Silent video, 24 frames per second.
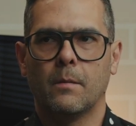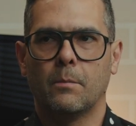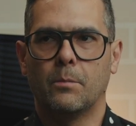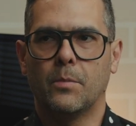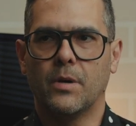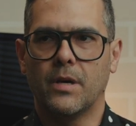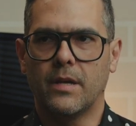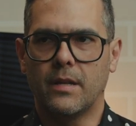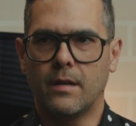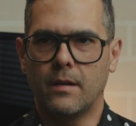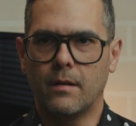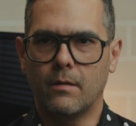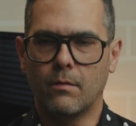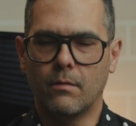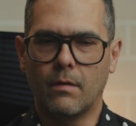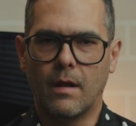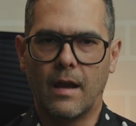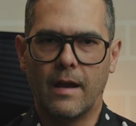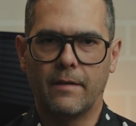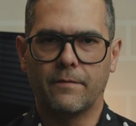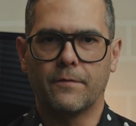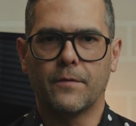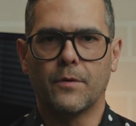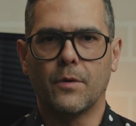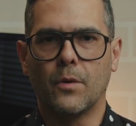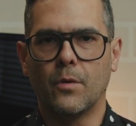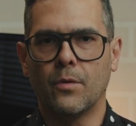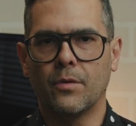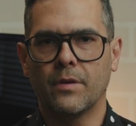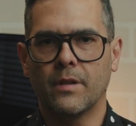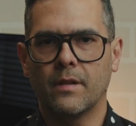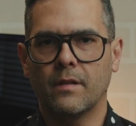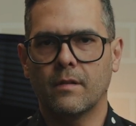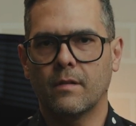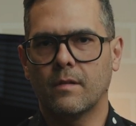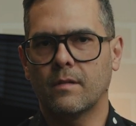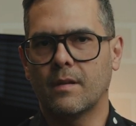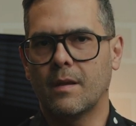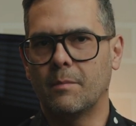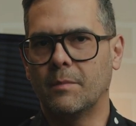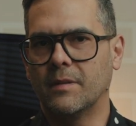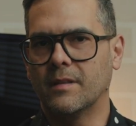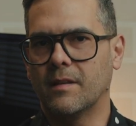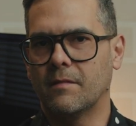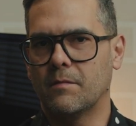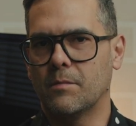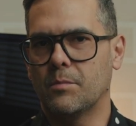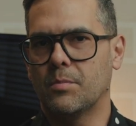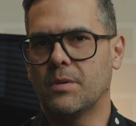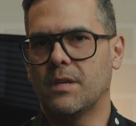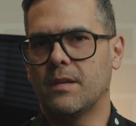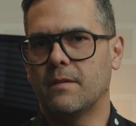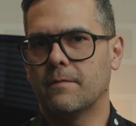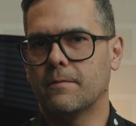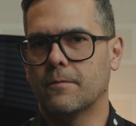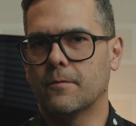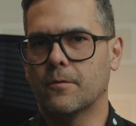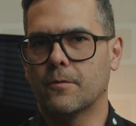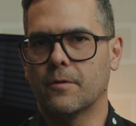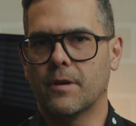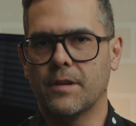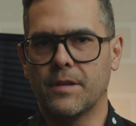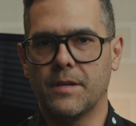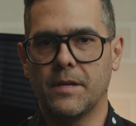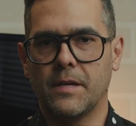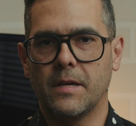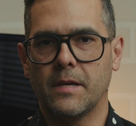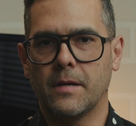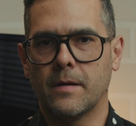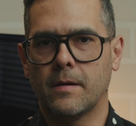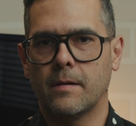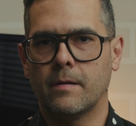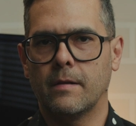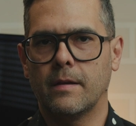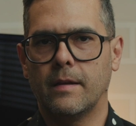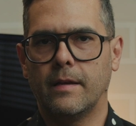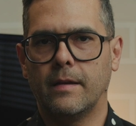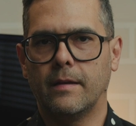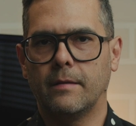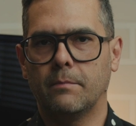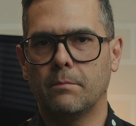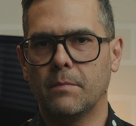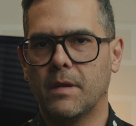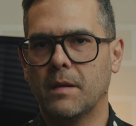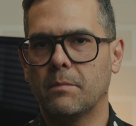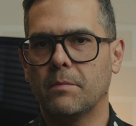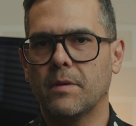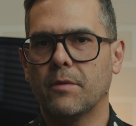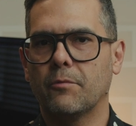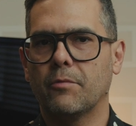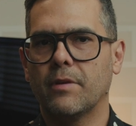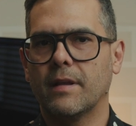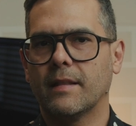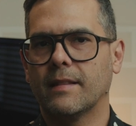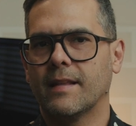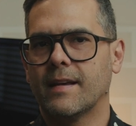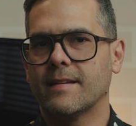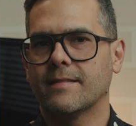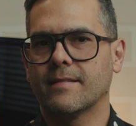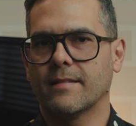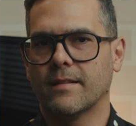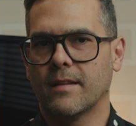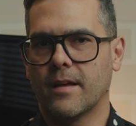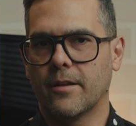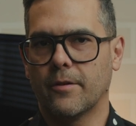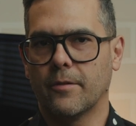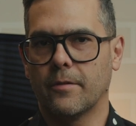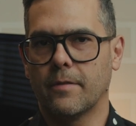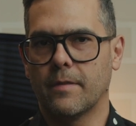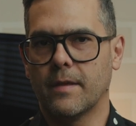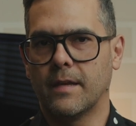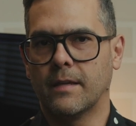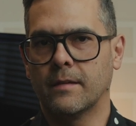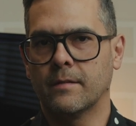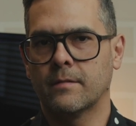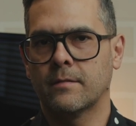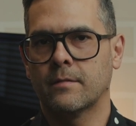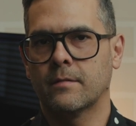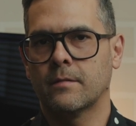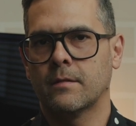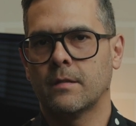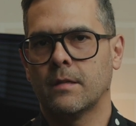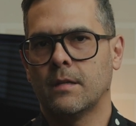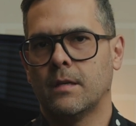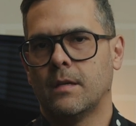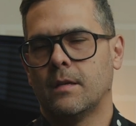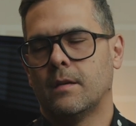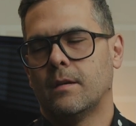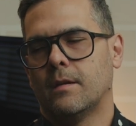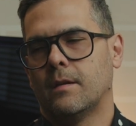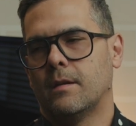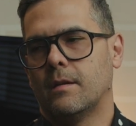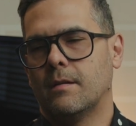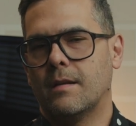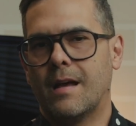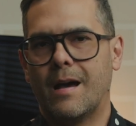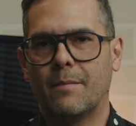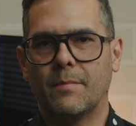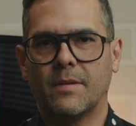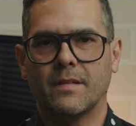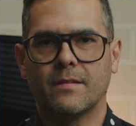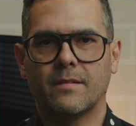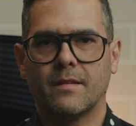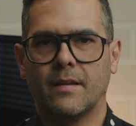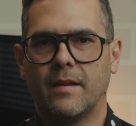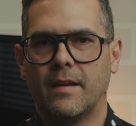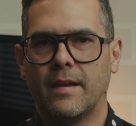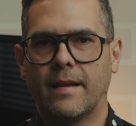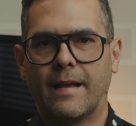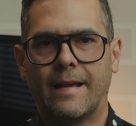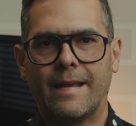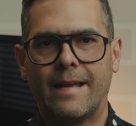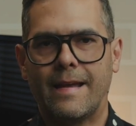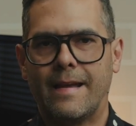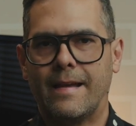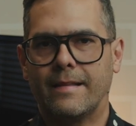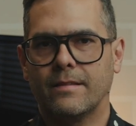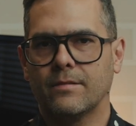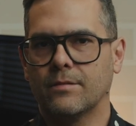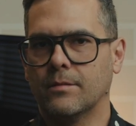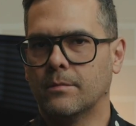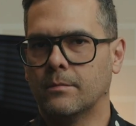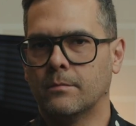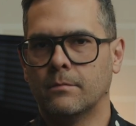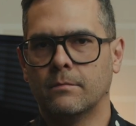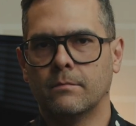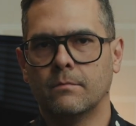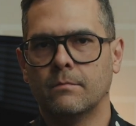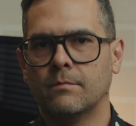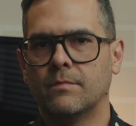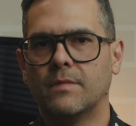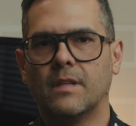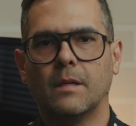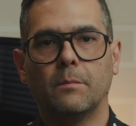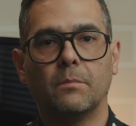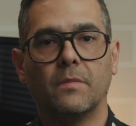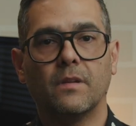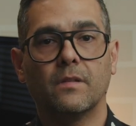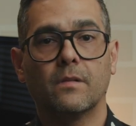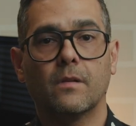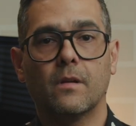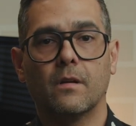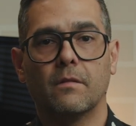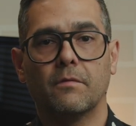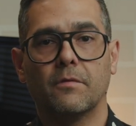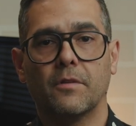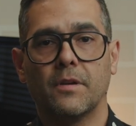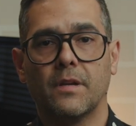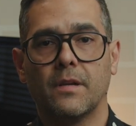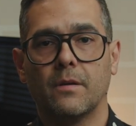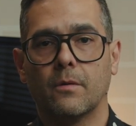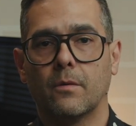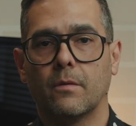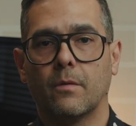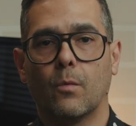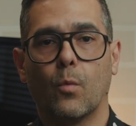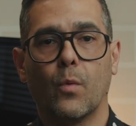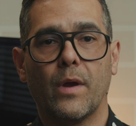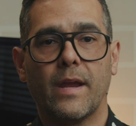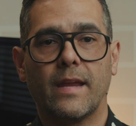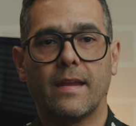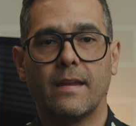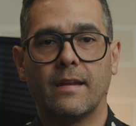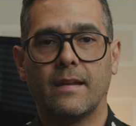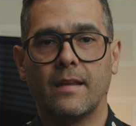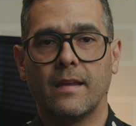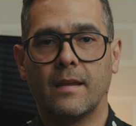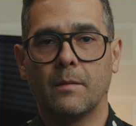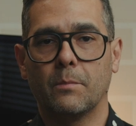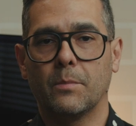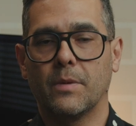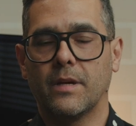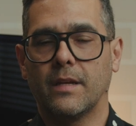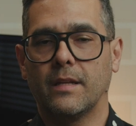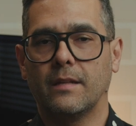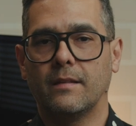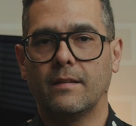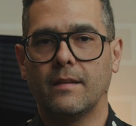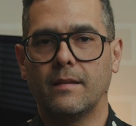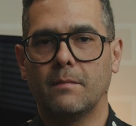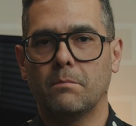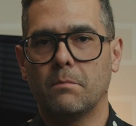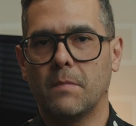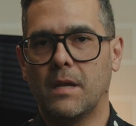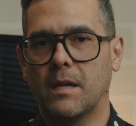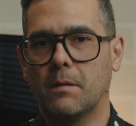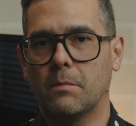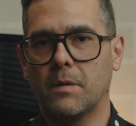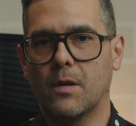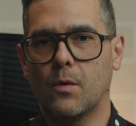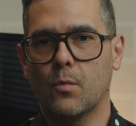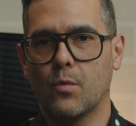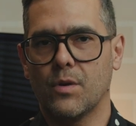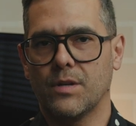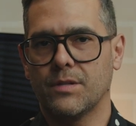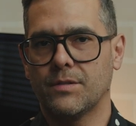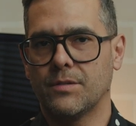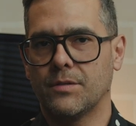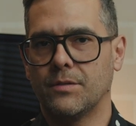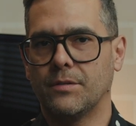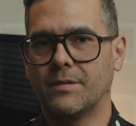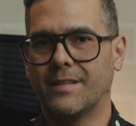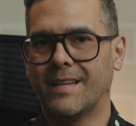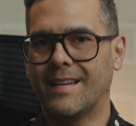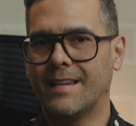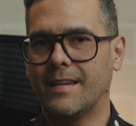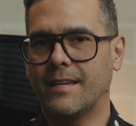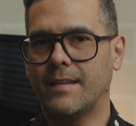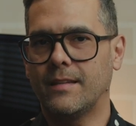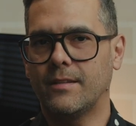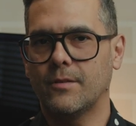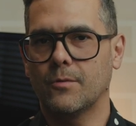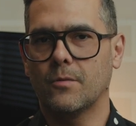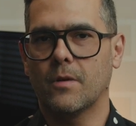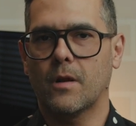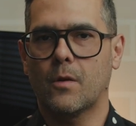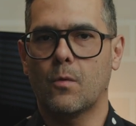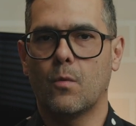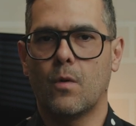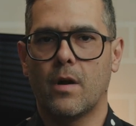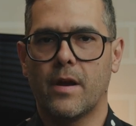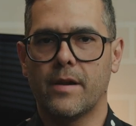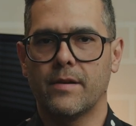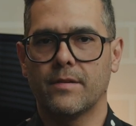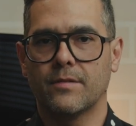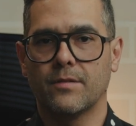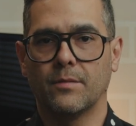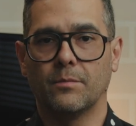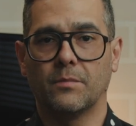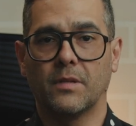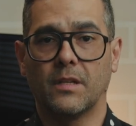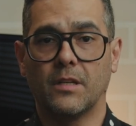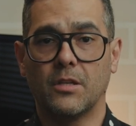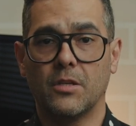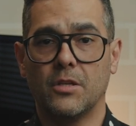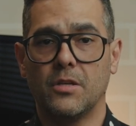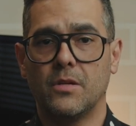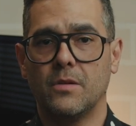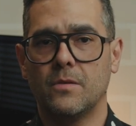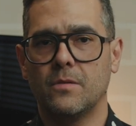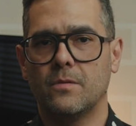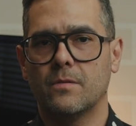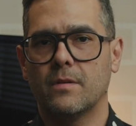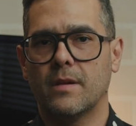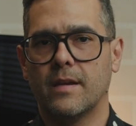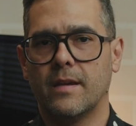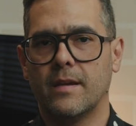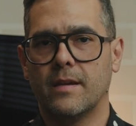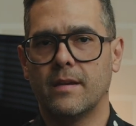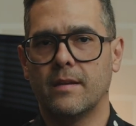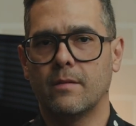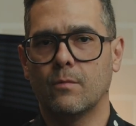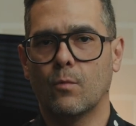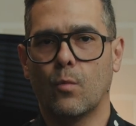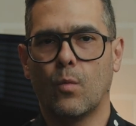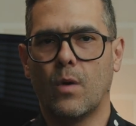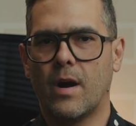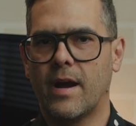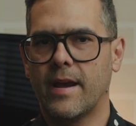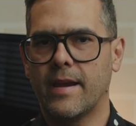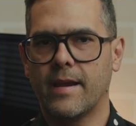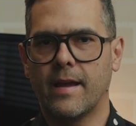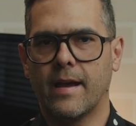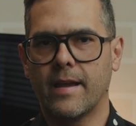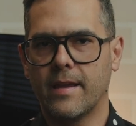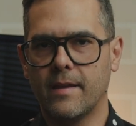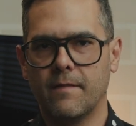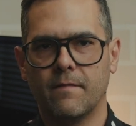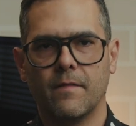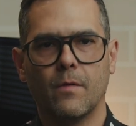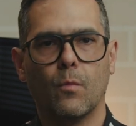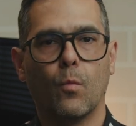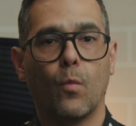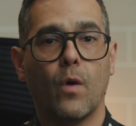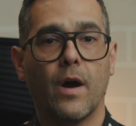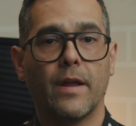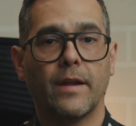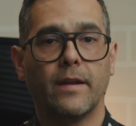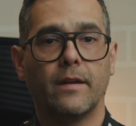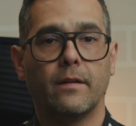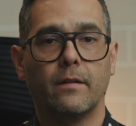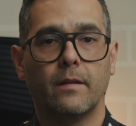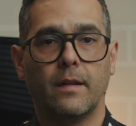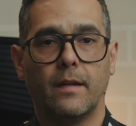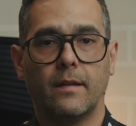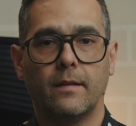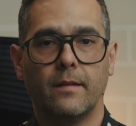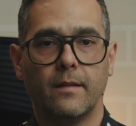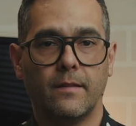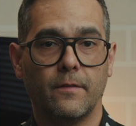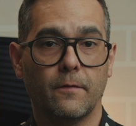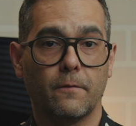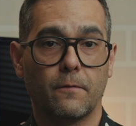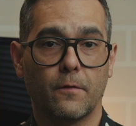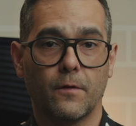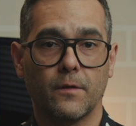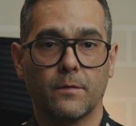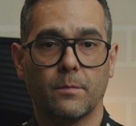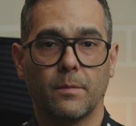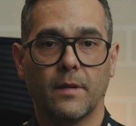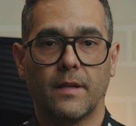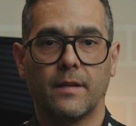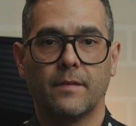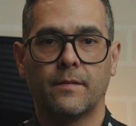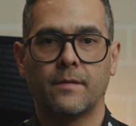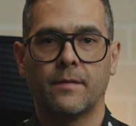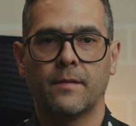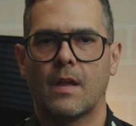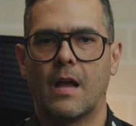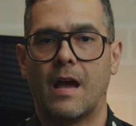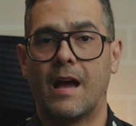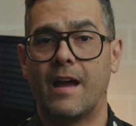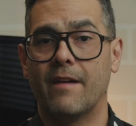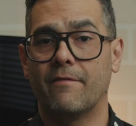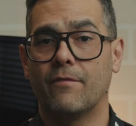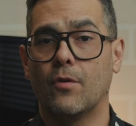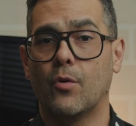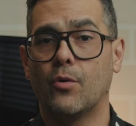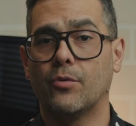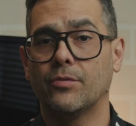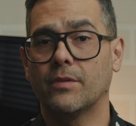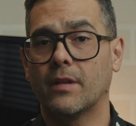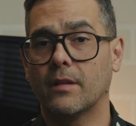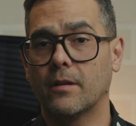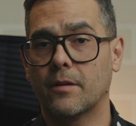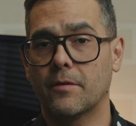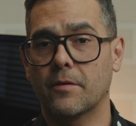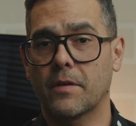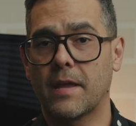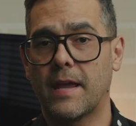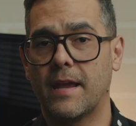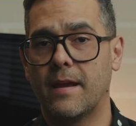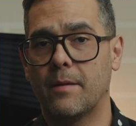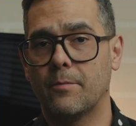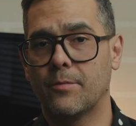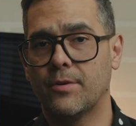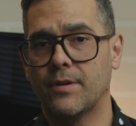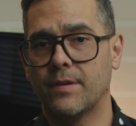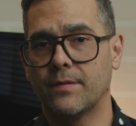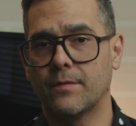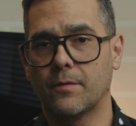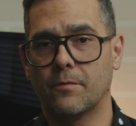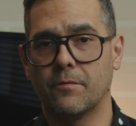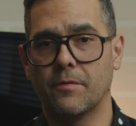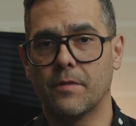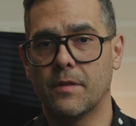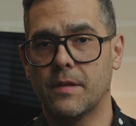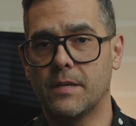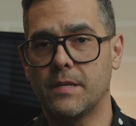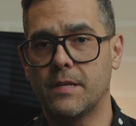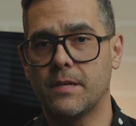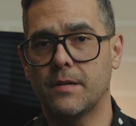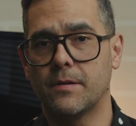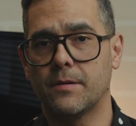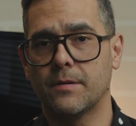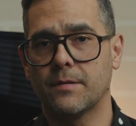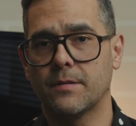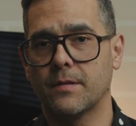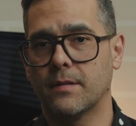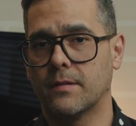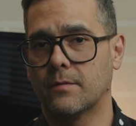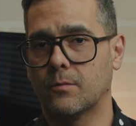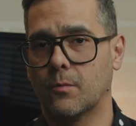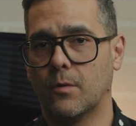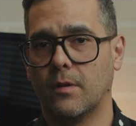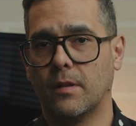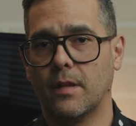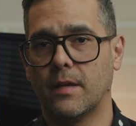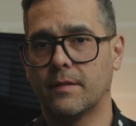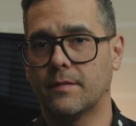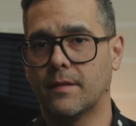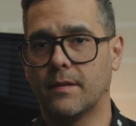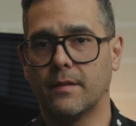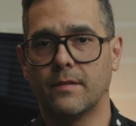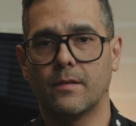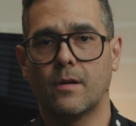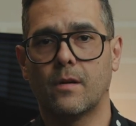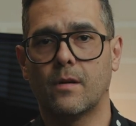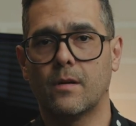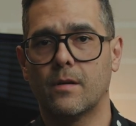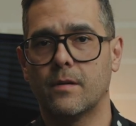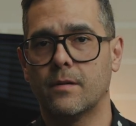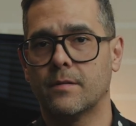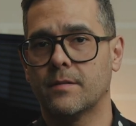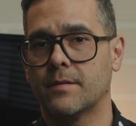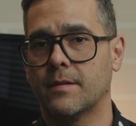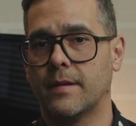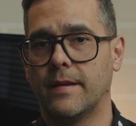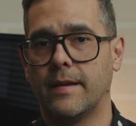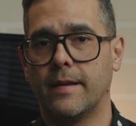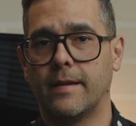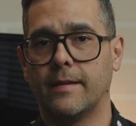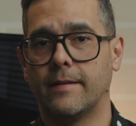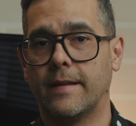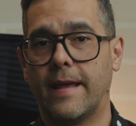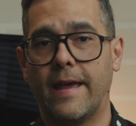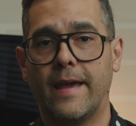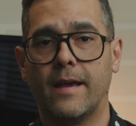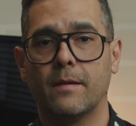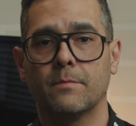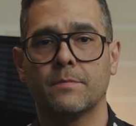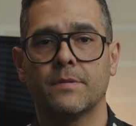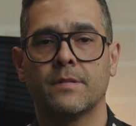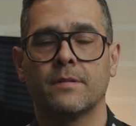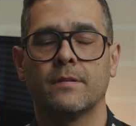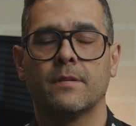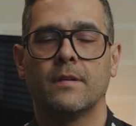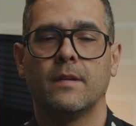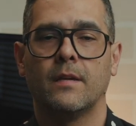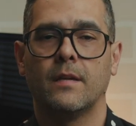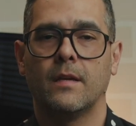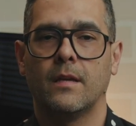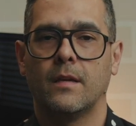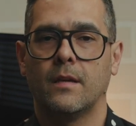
But after owning this M11-P for a year, it made me realize a lot of things. Now, I'm not saying I had some deep discovery or awakening, but it did make me question the need to acquire something new and why I even wanted it in the first place. I've owned a lot of cameras over the years, as well as guitars and amps.